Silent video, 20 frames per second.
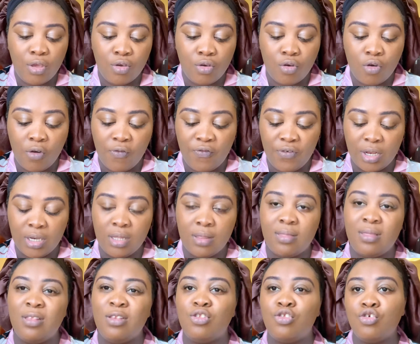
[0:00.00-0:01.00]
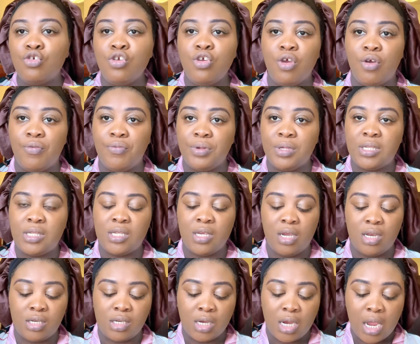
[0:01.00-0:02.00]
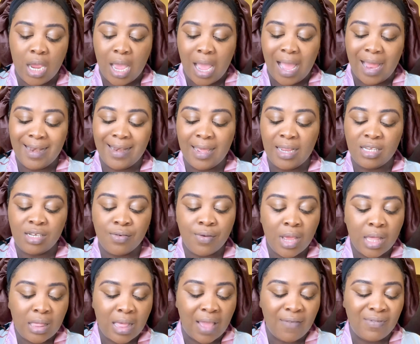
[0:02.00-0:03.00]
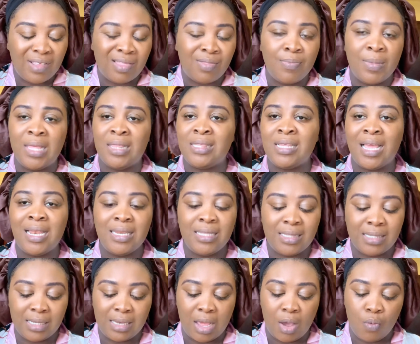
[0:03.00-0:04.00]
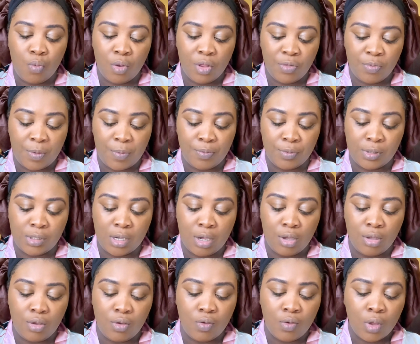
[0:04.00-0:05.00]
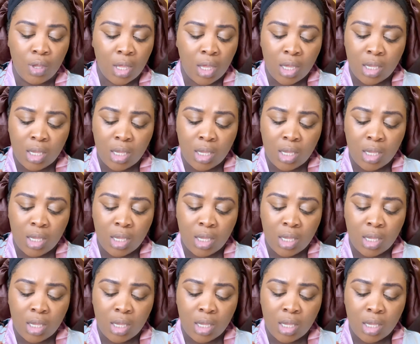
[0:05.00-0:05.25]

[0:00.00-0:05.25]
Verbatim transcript: you go for this thing do your research and nigerians have this mentality that once people tell you